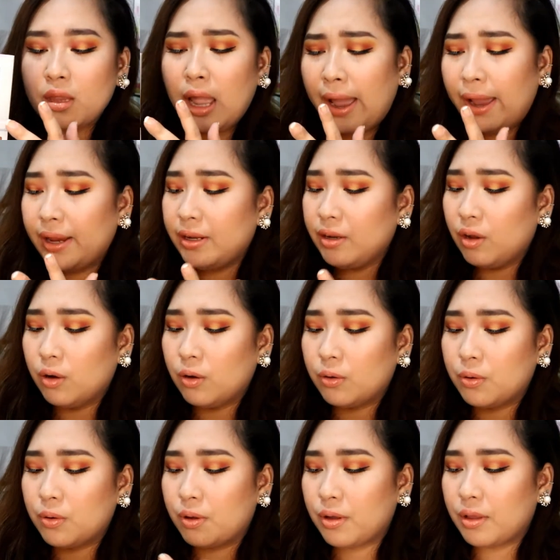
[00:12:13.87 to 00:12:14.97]
I
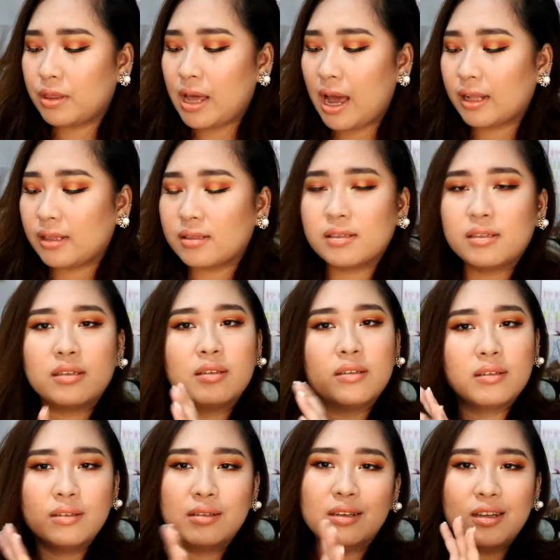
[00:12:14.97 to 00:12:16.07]
know that
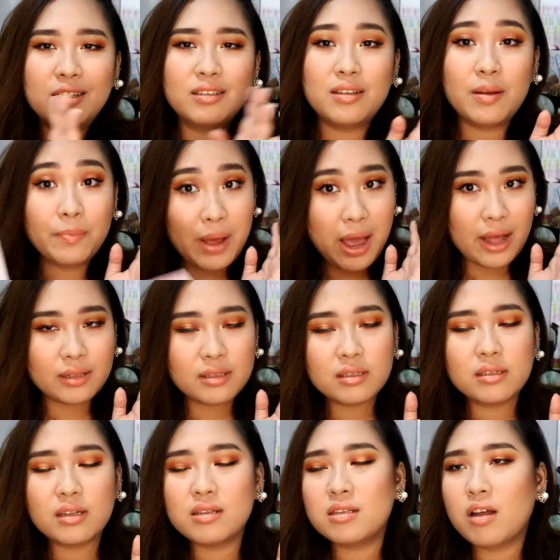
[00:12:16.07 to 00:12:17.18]
the mattes
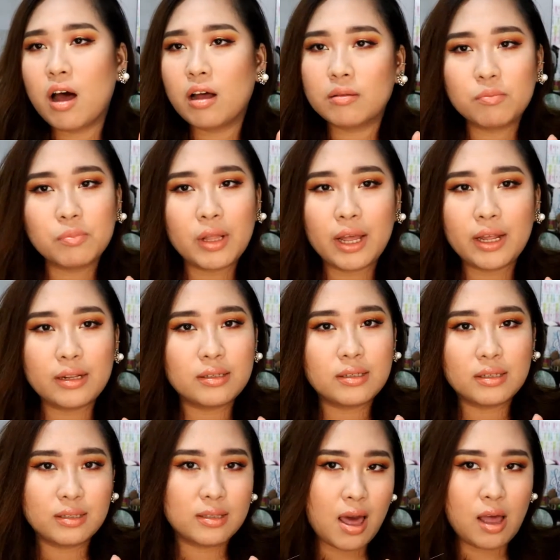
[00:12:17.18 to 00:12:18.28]
does not blend
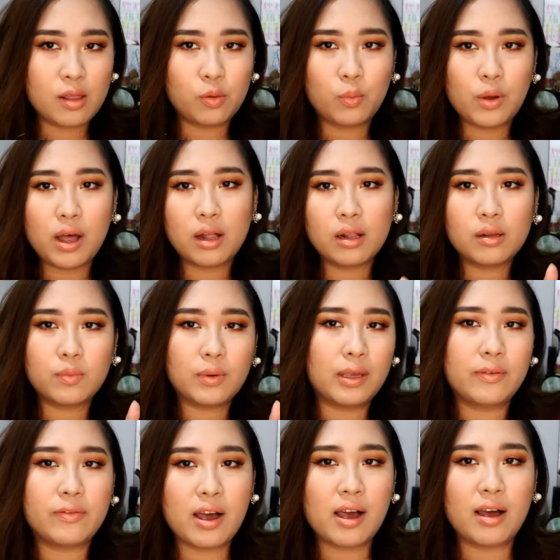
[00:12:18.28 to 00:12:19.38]
that well. We've
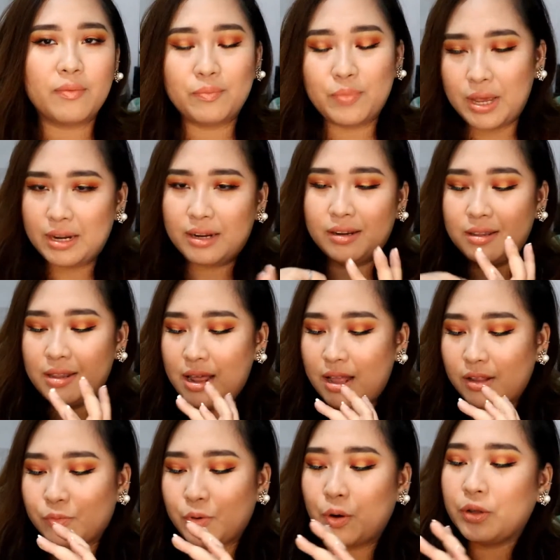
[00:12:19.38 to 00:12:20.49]
been
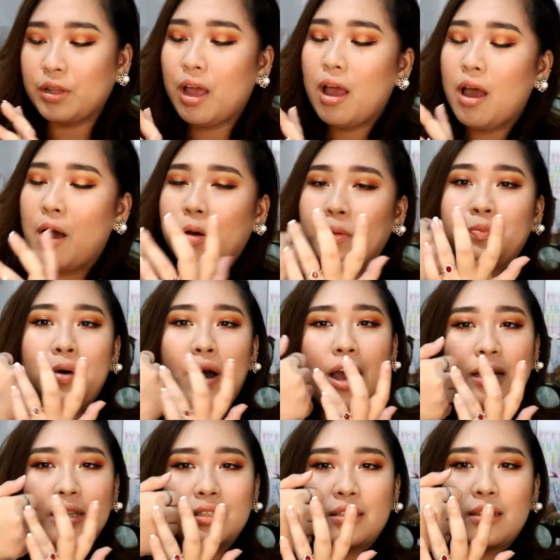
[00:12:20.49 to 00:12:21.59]
that road,
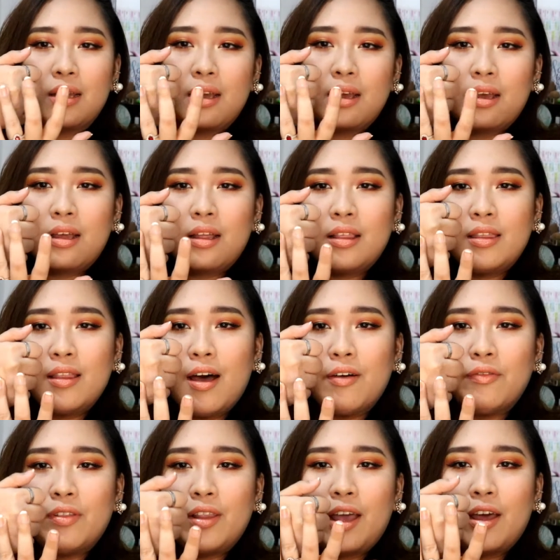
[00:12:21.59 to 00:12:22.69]
but
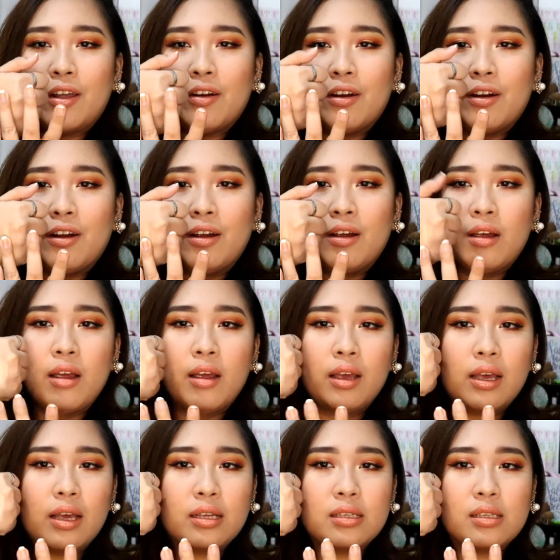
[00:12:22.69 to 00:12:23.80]
Love Letter
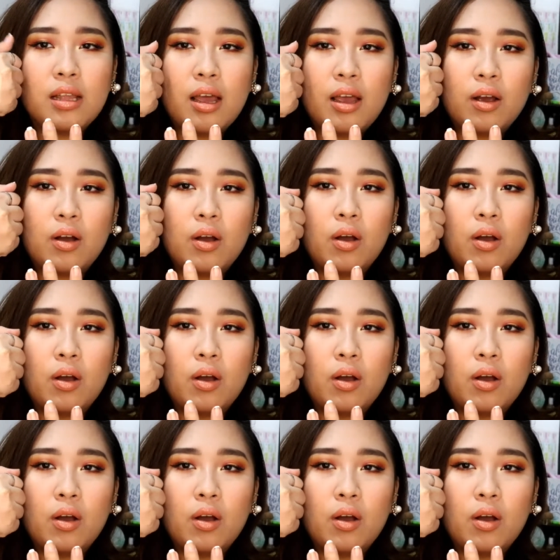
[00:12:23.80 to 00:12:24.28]
is like